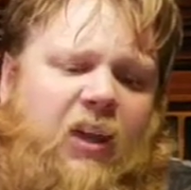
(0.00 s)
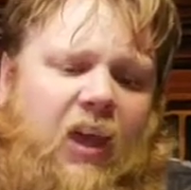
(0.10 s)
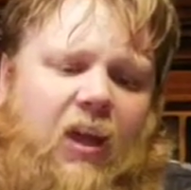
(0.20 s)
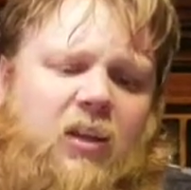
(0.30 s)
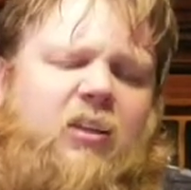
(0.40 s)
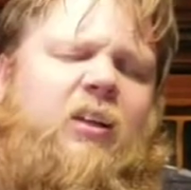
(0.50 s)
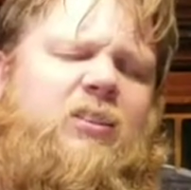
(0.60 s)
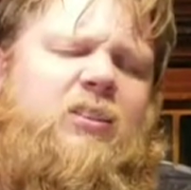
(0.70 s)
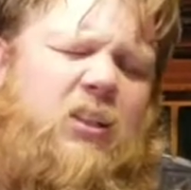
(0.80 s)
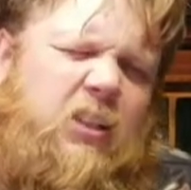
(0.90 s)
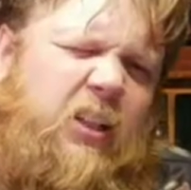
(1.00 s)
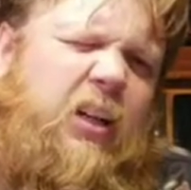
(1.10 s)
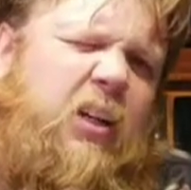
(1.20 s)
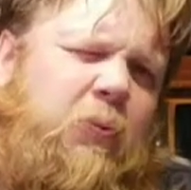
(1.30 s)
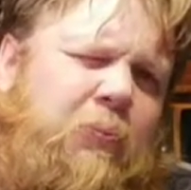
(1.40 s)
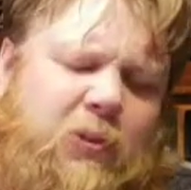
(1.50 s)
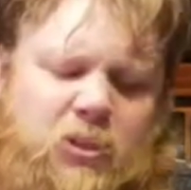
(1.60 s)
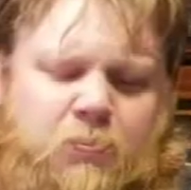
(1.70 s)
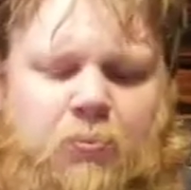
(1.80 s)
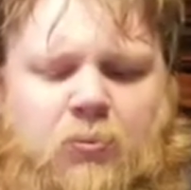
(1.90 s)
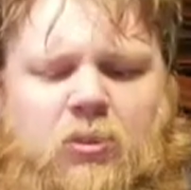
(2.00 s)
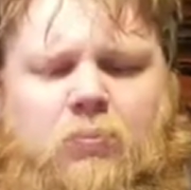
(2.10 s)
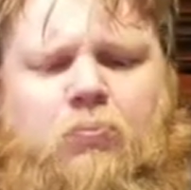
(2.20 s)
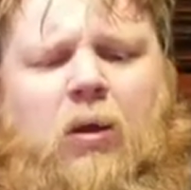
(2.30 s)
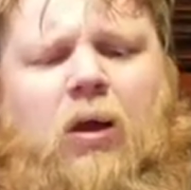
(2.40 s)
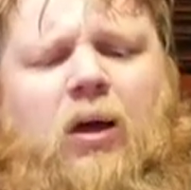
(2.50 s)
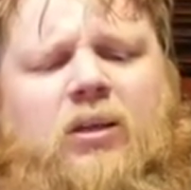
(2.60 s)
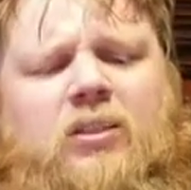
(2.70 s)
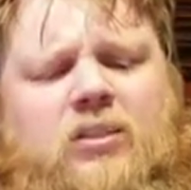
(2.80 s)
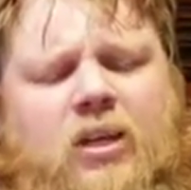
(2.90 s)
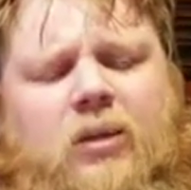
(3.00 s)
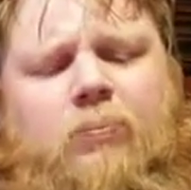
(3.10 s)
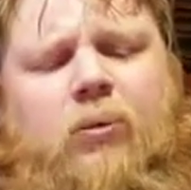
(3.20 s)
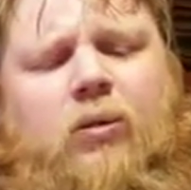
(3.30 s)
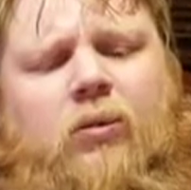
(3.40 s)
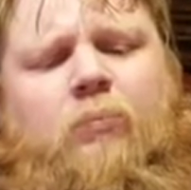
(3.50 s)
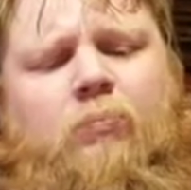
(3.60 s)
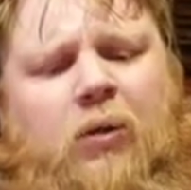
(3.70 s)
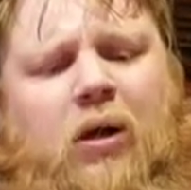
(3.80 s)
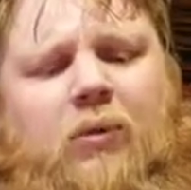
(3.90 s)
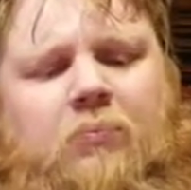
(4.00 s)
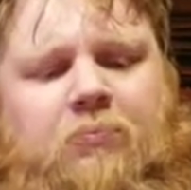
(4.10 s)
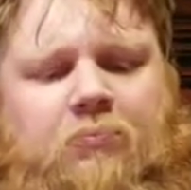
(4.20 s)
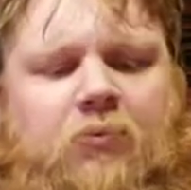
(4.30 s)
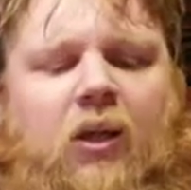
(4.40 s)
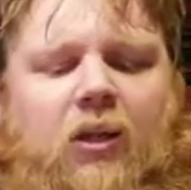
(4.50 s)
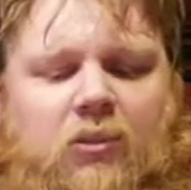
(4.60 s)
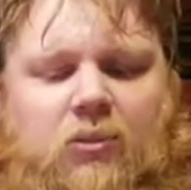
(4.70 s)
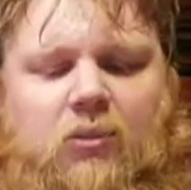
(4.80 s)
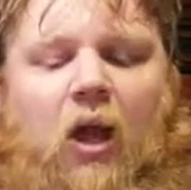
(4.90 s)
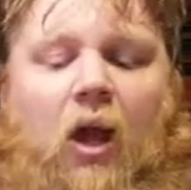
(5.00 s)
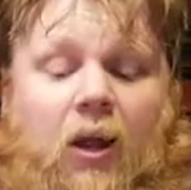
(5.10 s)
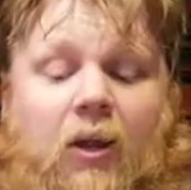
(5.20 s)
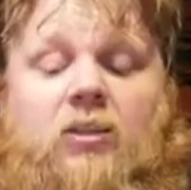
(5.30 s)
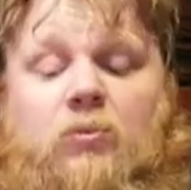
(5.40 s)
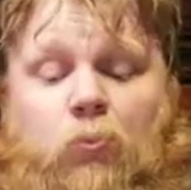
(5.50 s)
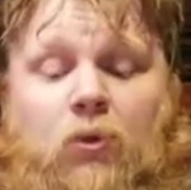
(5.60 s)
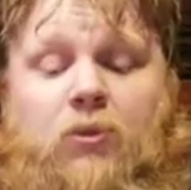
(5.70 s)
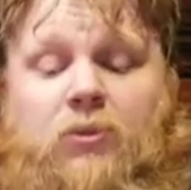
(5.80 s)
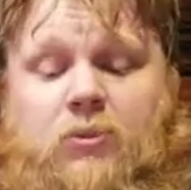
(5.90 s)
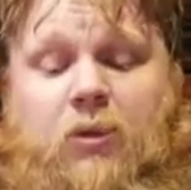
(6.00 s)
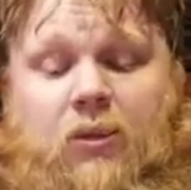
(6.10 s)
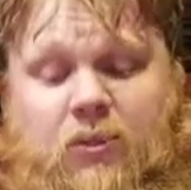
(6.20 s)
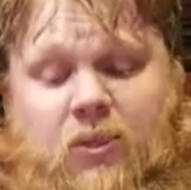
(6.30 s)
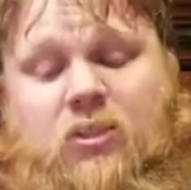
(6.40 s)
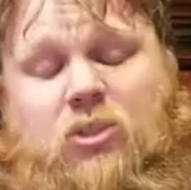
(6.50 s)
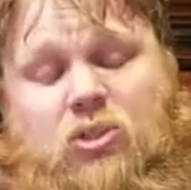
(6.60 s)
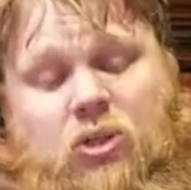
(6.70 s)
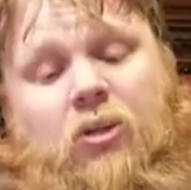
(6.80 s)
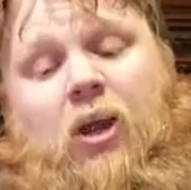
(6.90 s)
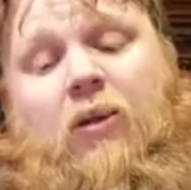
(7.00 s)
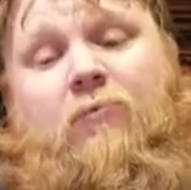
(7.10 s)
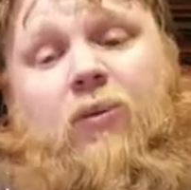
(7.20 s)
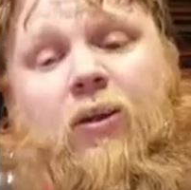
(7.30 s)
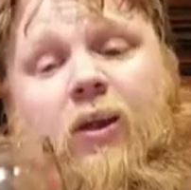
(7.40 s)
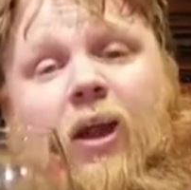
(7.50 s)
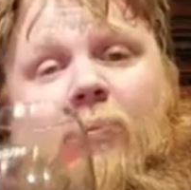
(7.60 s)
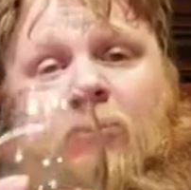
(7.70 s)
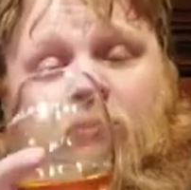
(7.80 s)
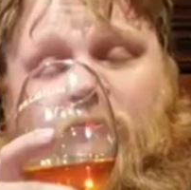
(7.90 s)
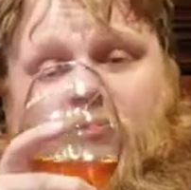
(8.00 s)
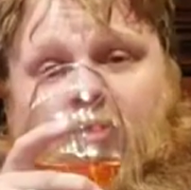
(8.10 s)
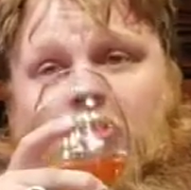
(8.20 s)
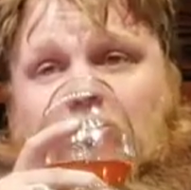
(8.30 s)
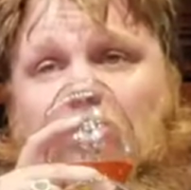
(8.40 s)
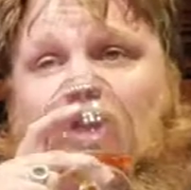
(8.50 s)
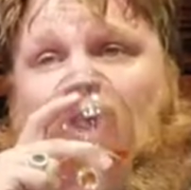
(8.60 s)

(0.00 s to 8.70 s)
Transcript: It's a little bit steep, but it's worth it to me. This is good. I'm very happy with that.